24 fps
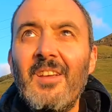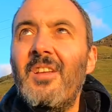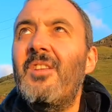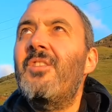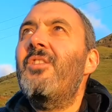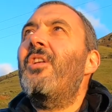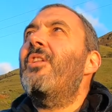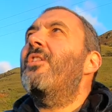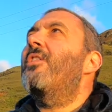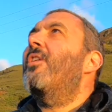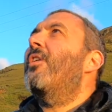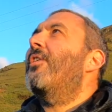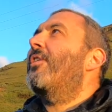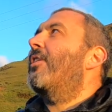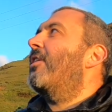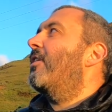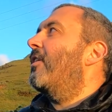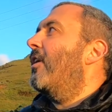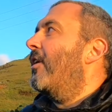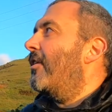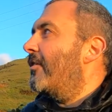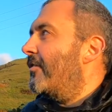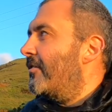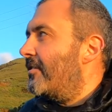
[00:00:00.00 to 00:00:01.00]
Not a lot of
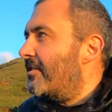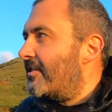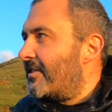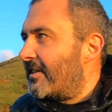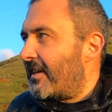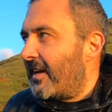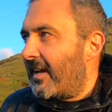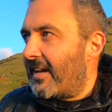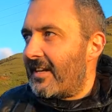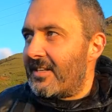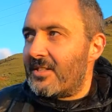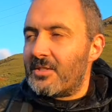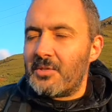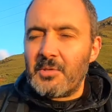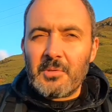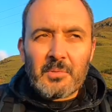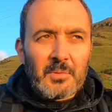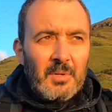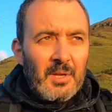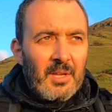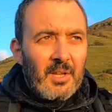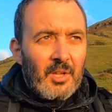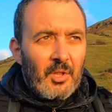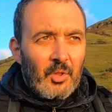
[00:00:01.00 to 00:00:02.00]
cloud in the sky, so
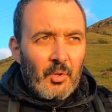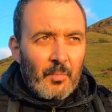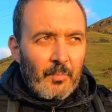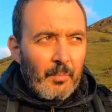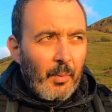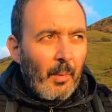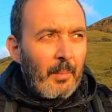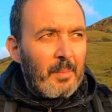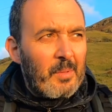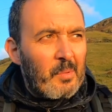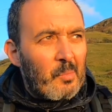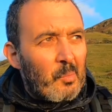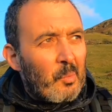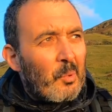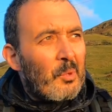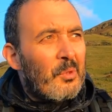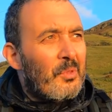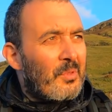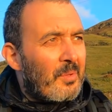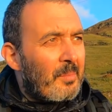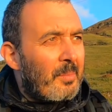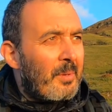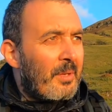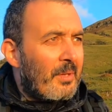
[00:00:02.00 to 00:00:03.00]
there probably wouldn't
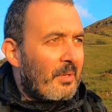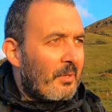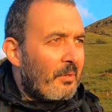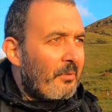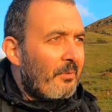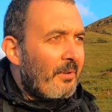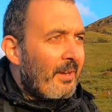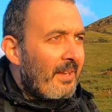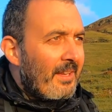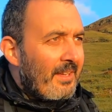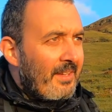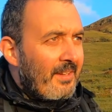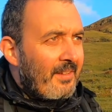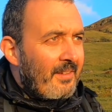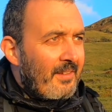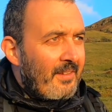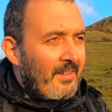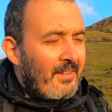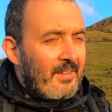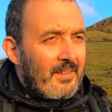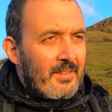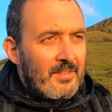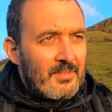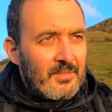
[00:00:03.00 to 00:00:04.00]
have been a great
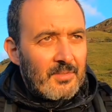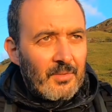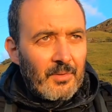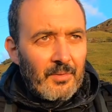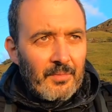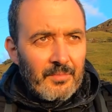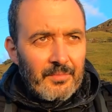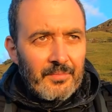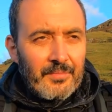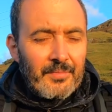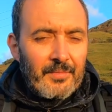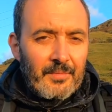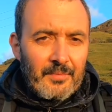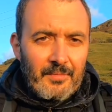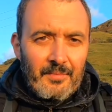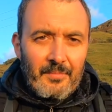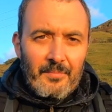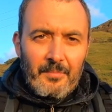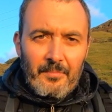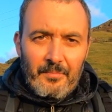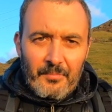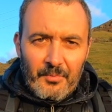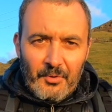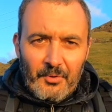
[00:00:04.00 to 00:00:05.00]
sort of
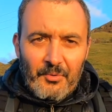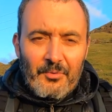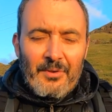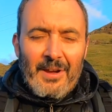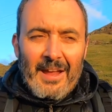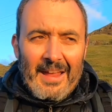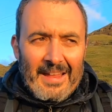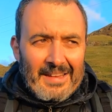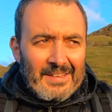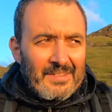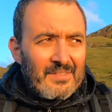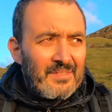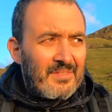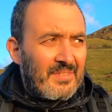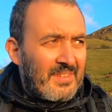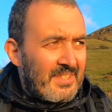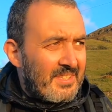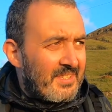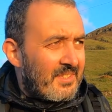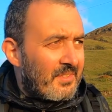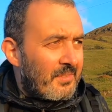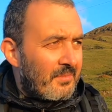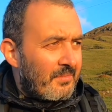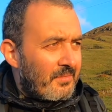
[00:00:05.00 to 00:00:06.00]
grand
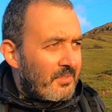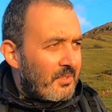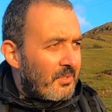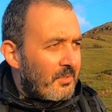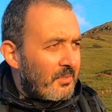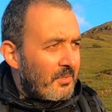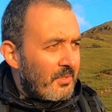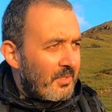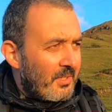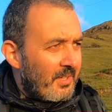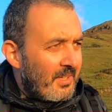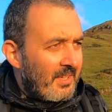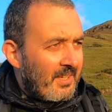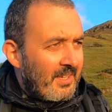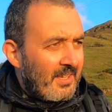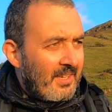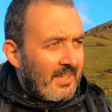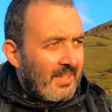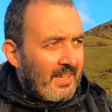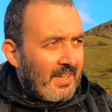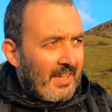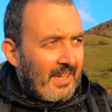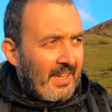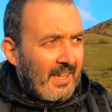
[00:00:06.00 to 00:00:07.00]
vista view,
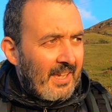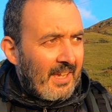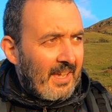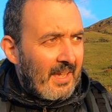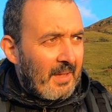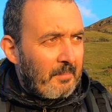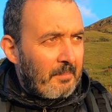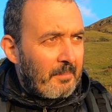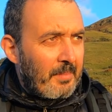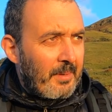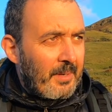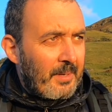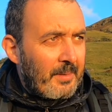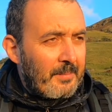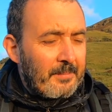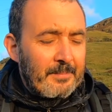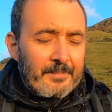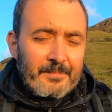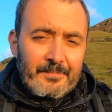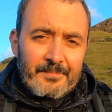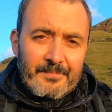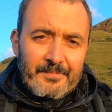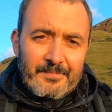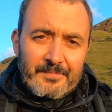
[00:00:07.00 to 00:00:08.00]
but
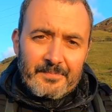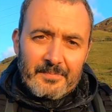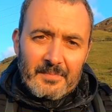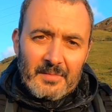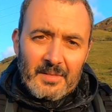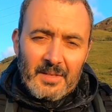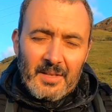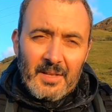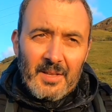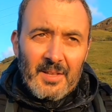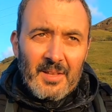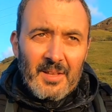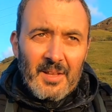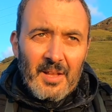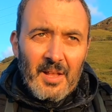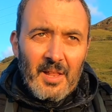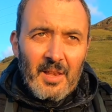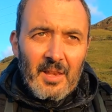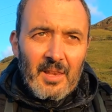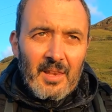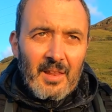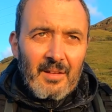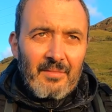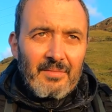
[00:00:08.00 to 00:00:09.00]

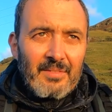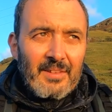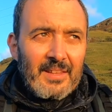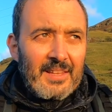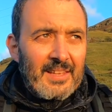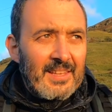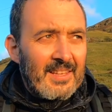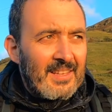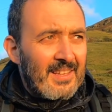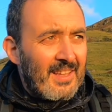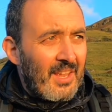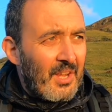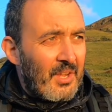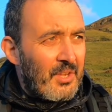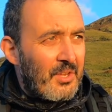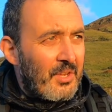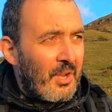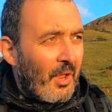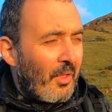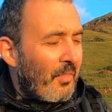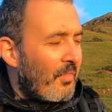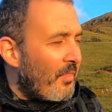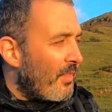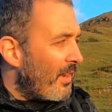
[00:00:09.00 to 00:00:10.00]
lovely
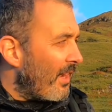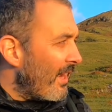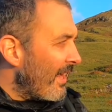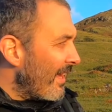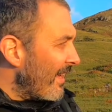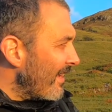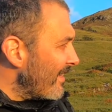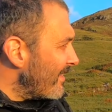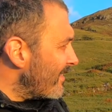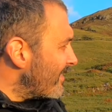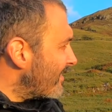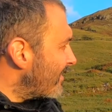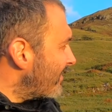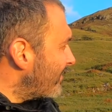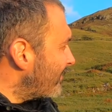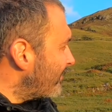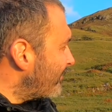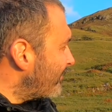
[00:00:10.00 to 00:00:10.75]
nonetheless.